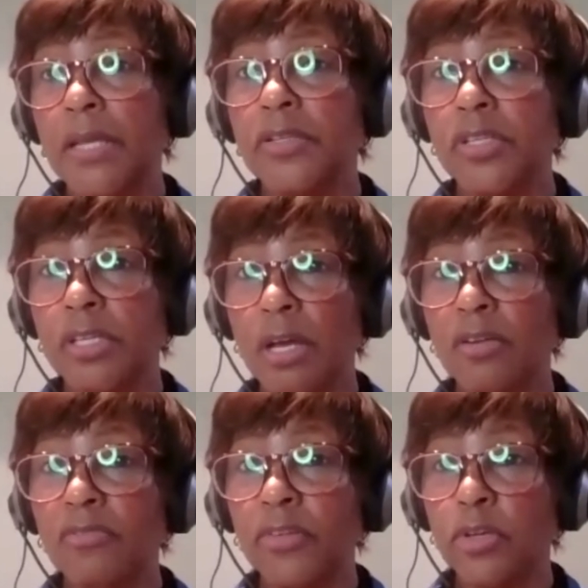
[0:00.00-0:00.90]
to
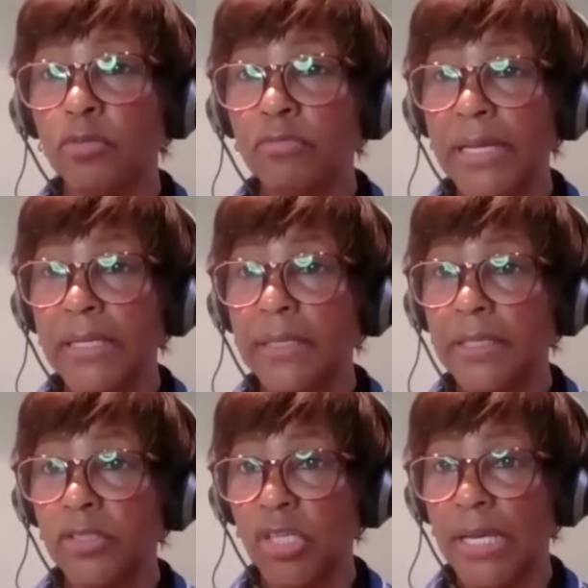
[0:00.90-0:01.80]
go for your
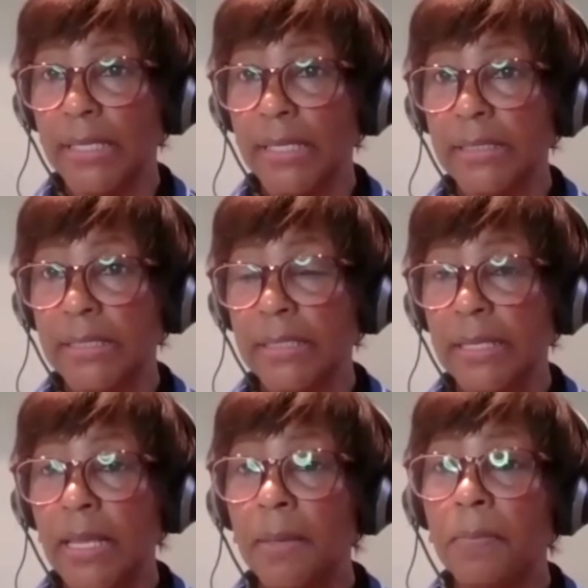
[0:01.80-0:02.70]
regular checks.
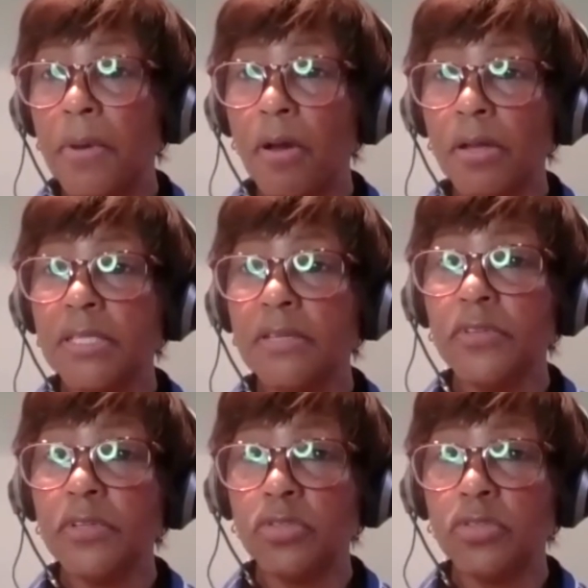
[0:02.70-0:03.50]
Part of your